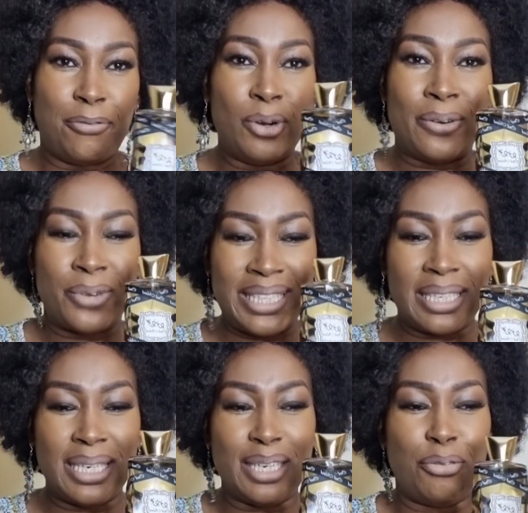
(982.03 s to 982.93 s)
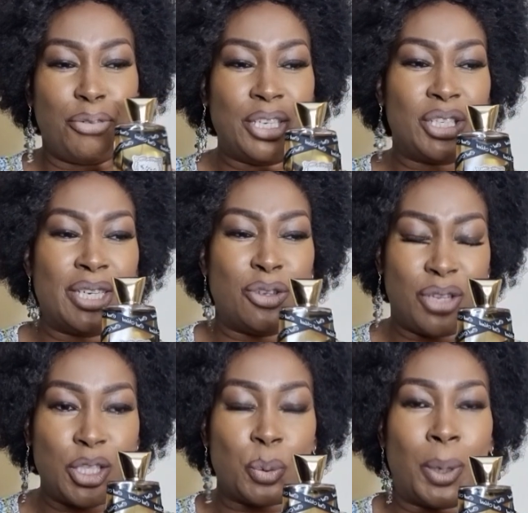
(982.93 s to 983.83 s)
recently featured
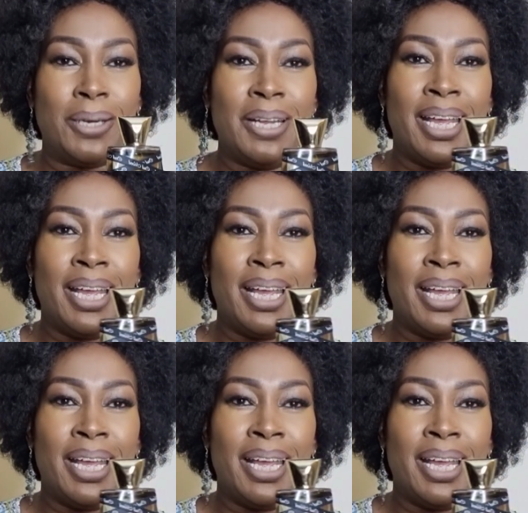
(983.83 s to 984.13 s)
this one,